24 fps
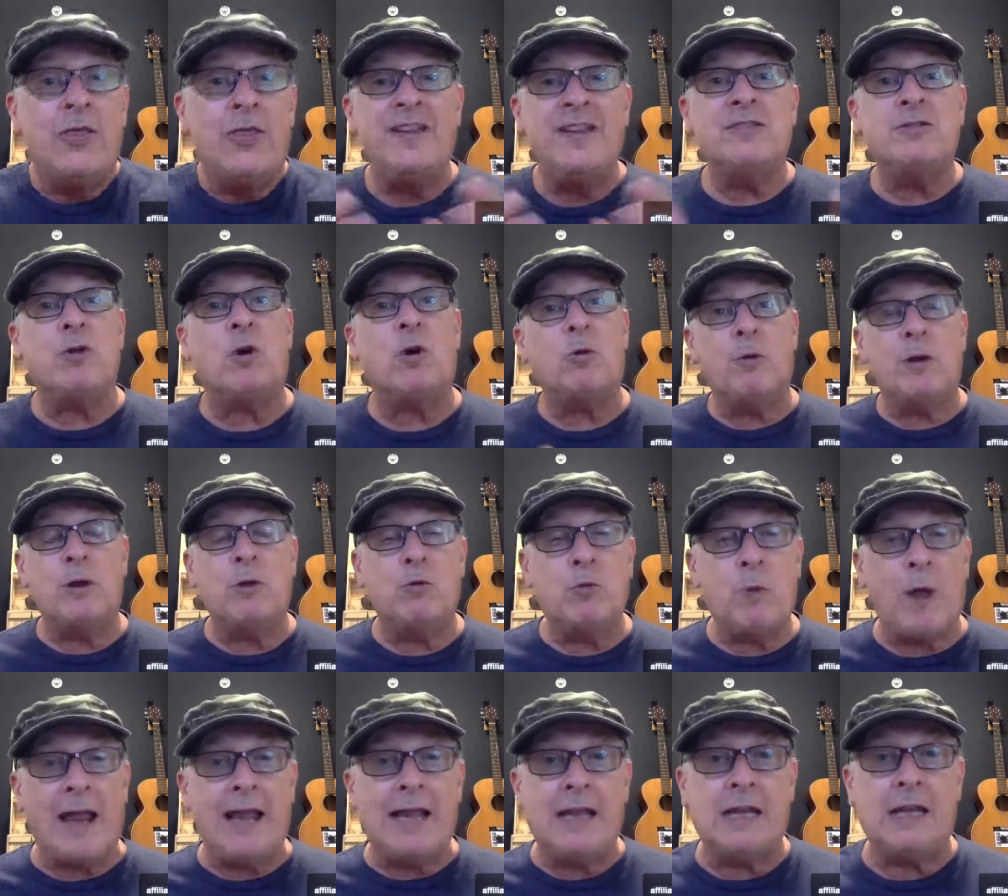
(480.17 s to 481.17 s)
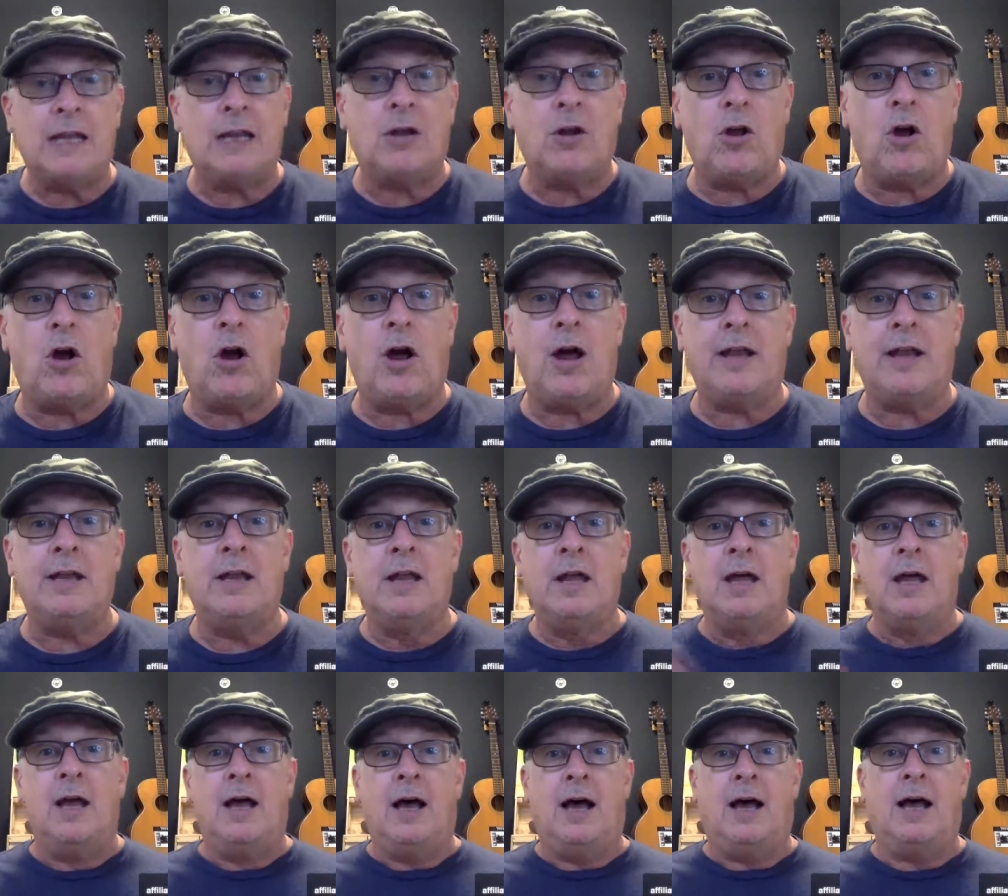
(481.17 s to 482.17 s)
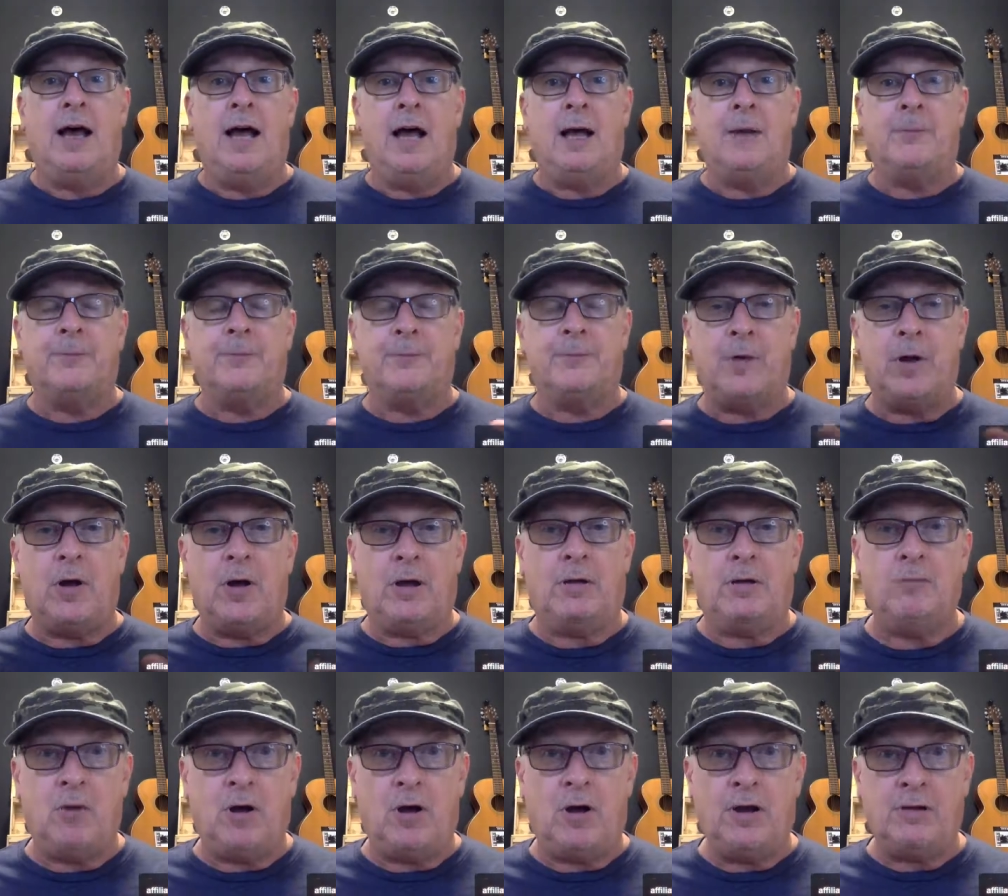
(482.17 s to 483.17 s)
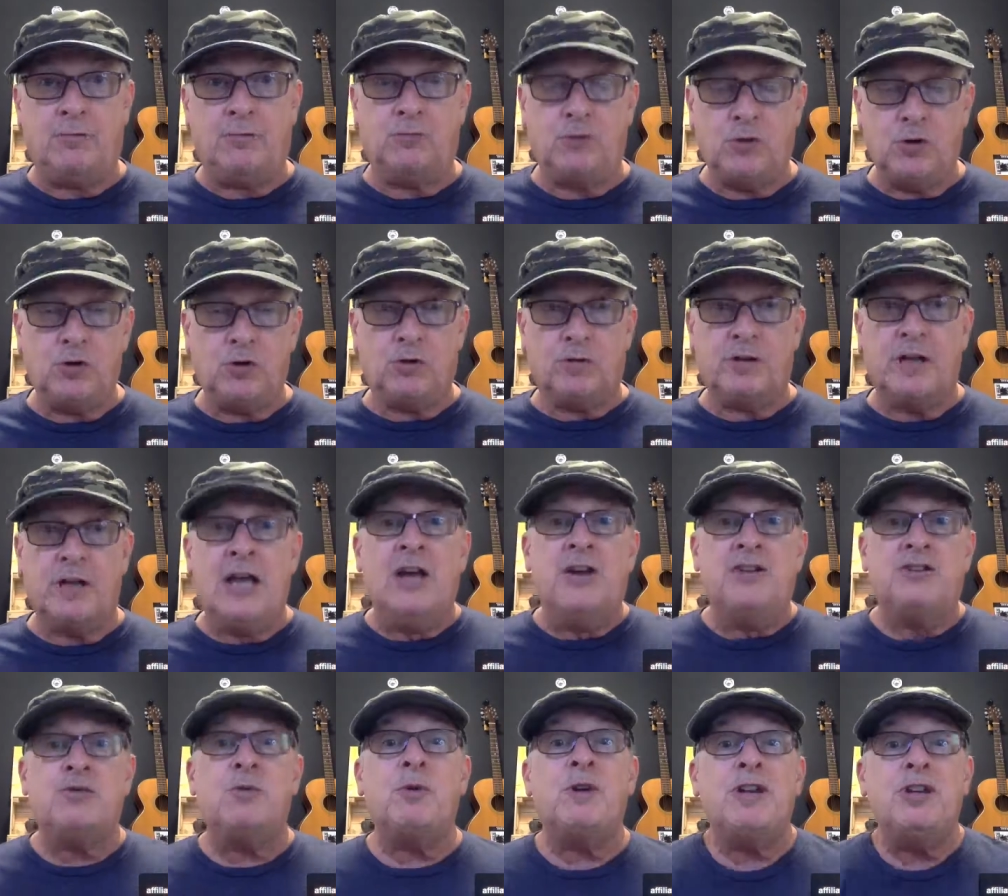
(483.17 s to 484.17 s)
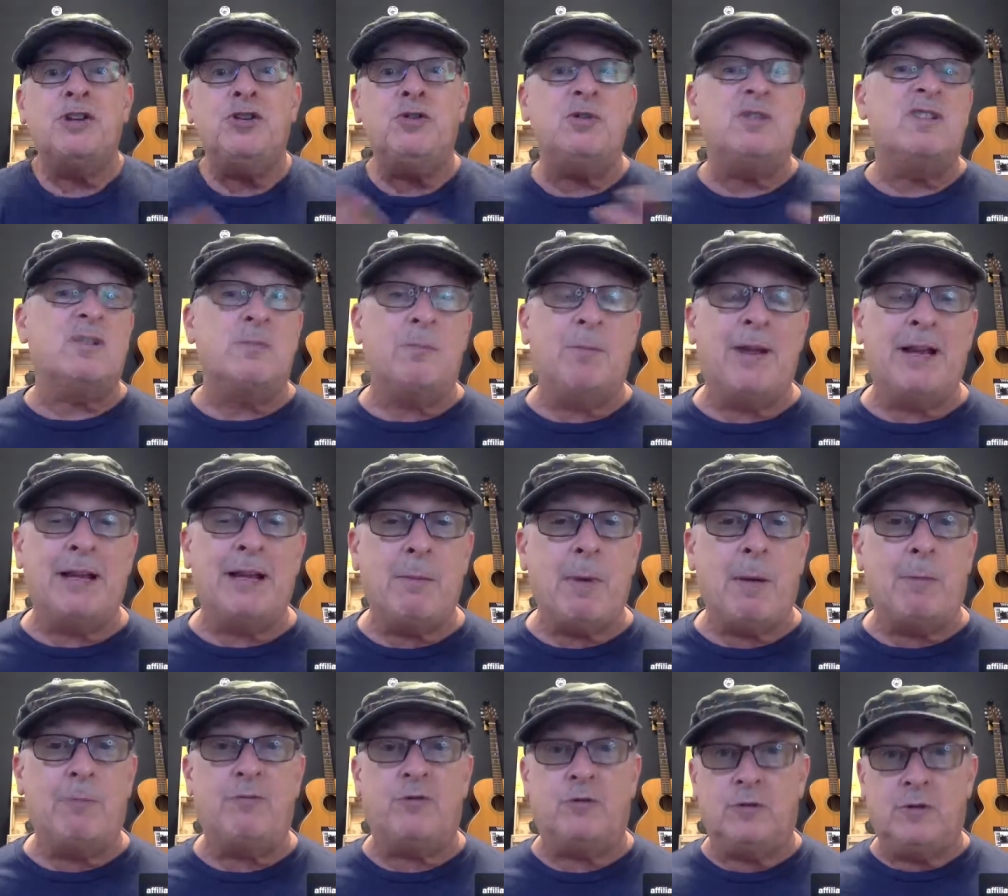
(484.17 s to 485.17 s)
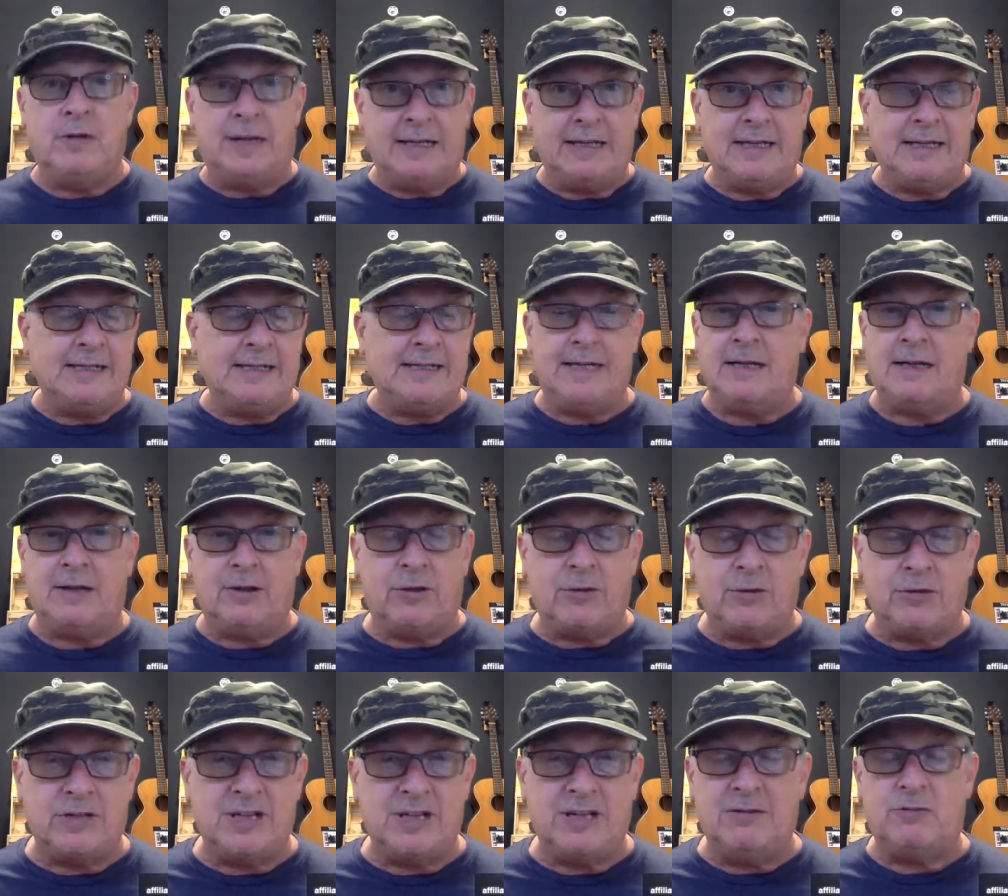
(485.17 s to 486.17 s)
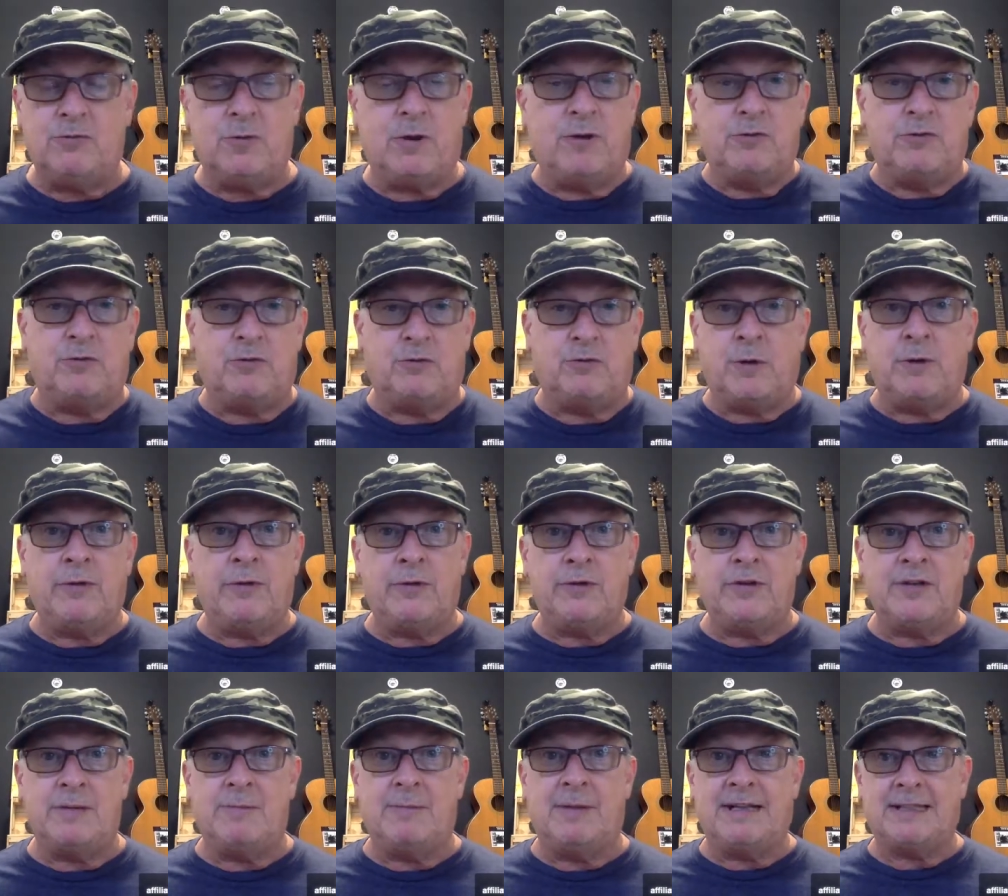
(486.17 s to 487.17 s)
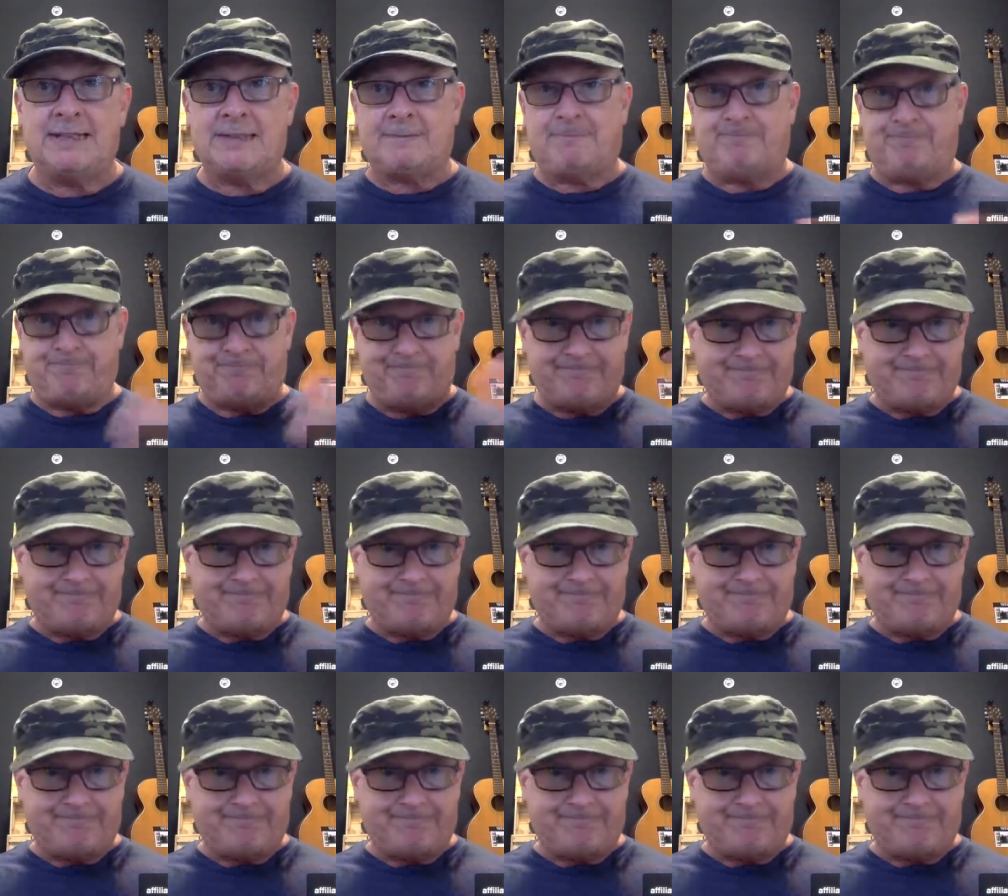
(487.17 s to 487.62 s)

these are already ranking on Google. So what you do is you pick them up for, like you said, like 13 bucks.